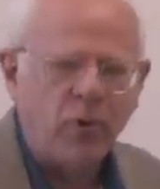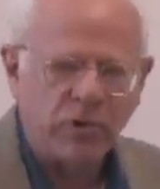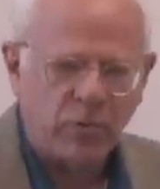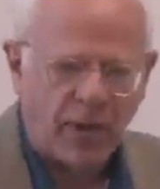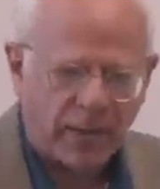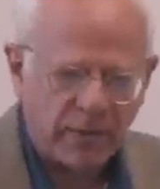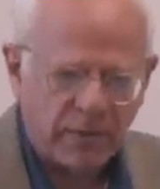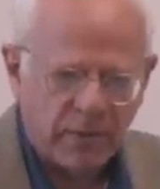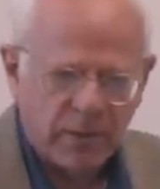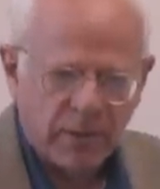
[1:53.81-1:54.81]
owns what.
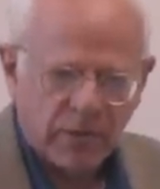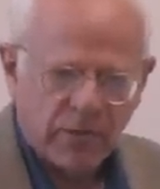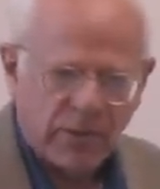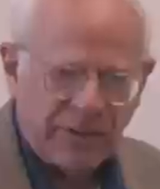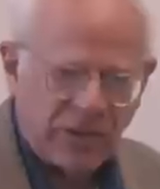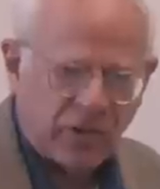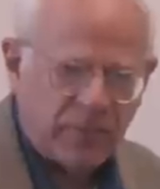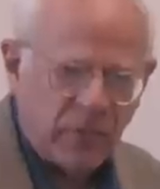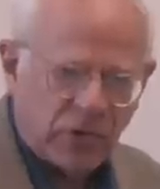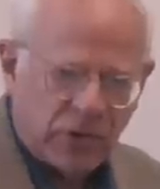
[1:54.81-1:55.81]
So the
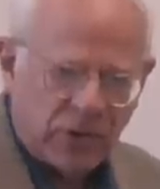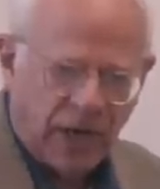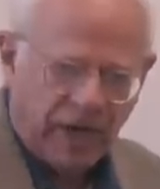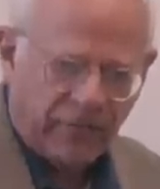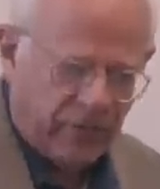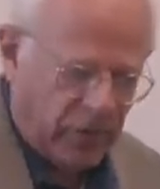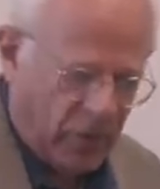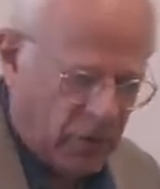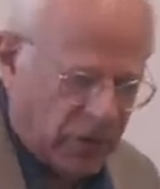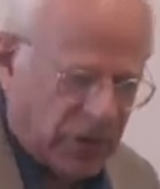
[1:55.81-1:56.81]
distribution of
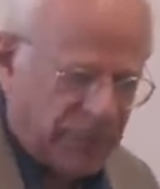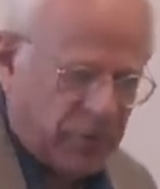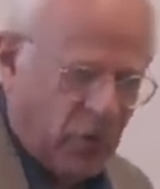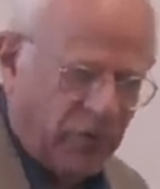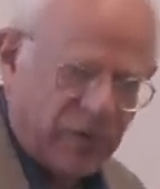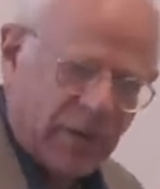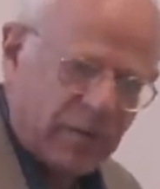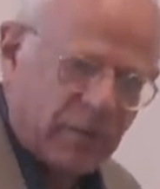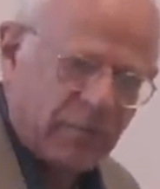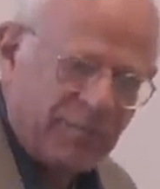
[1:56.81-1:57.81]
ownership over
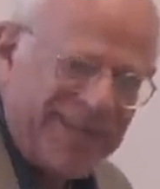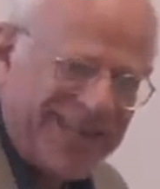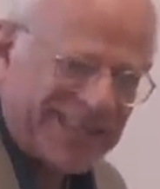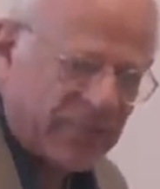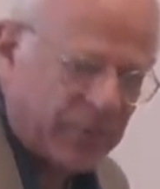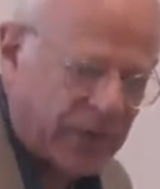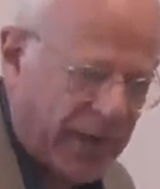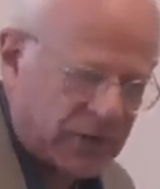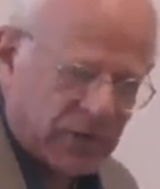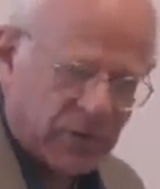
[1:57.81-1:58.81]
the means of
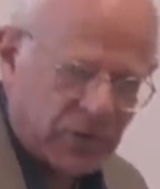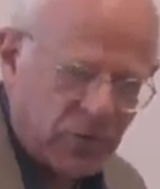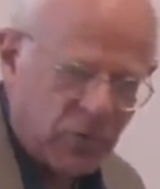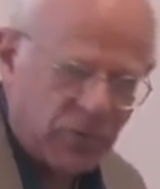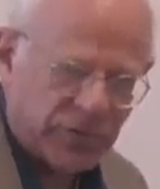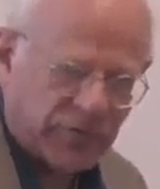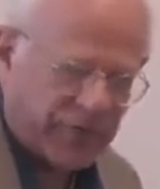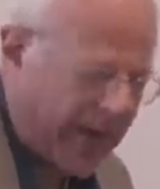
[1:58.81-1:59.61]
production, the tools, the